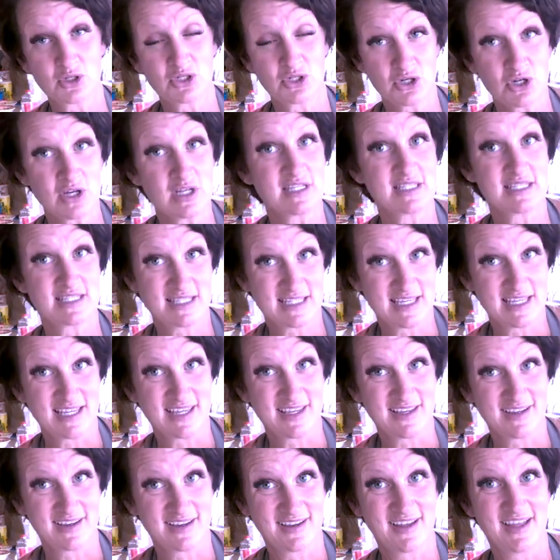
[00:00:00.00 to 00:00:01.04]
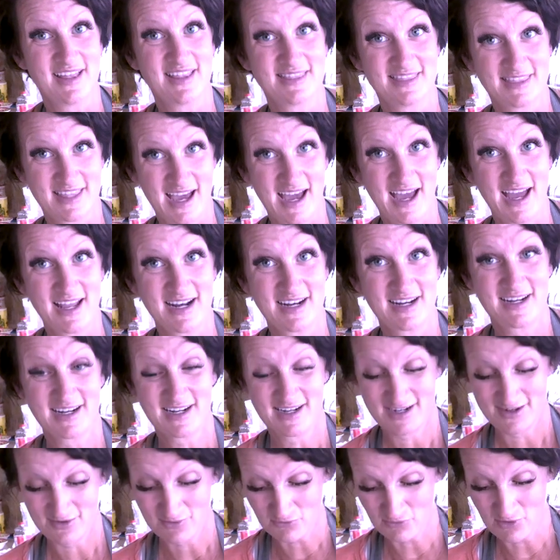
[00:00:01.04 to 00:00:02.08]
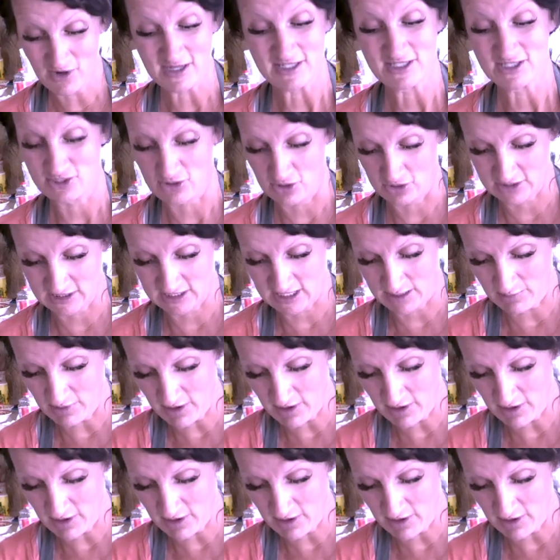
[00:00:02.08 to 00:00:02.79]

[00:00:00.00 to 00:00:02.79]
you're gonna see that rust start to come